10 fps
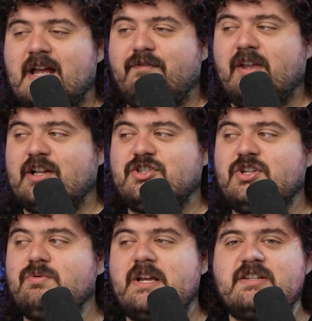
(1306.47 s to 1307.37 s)
I feel like it's
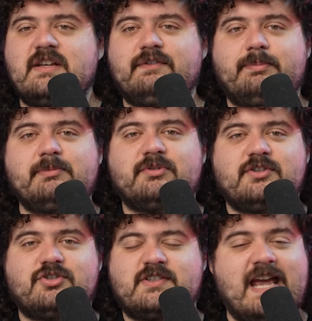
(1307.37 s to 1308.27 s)
too easy for people to
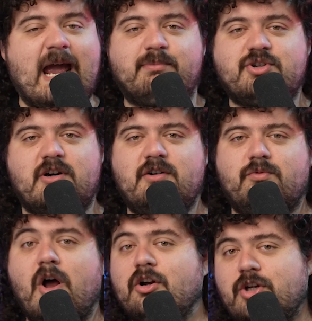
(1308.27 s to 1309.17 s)
just capture
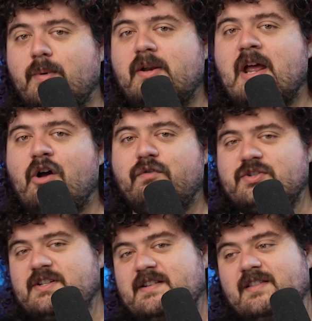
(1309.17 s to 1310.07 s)
wrongdoing now
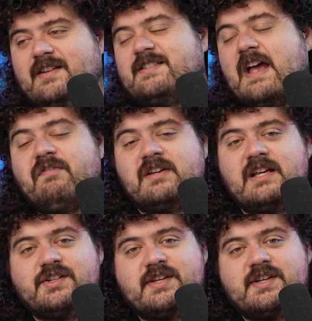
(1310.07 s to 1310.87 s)
versus in the 70s